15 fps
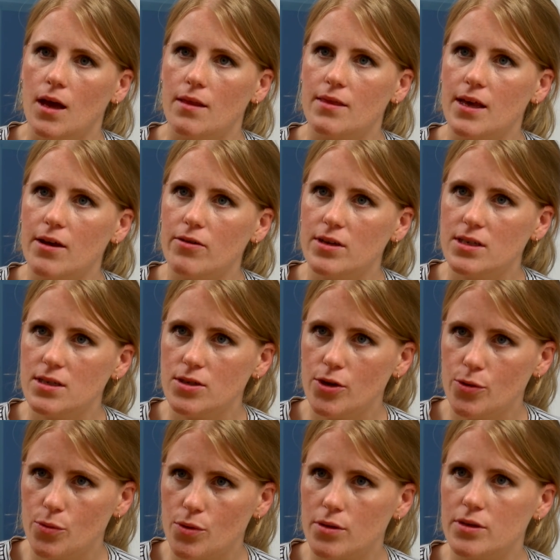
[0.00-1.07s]
There is
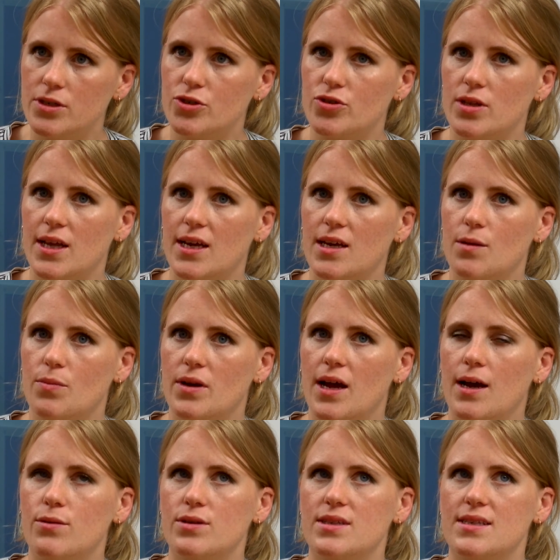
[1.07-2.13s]
no war in Sri Lanka, but
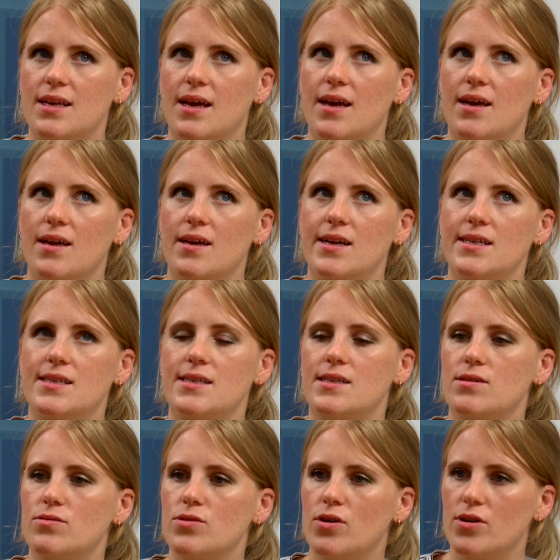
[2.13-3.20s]
I would say it's
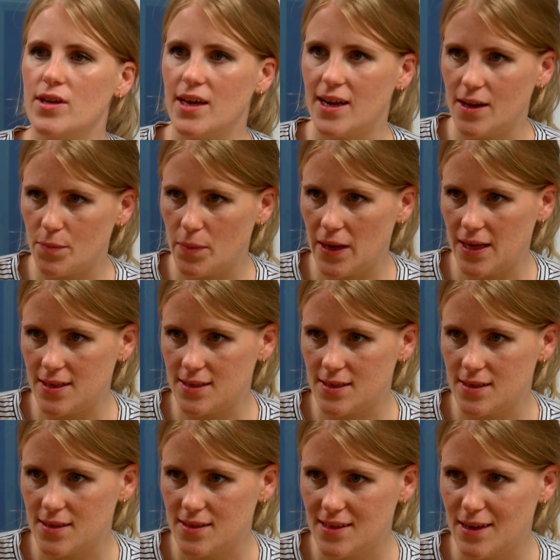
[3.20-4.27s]
still not yet at peace.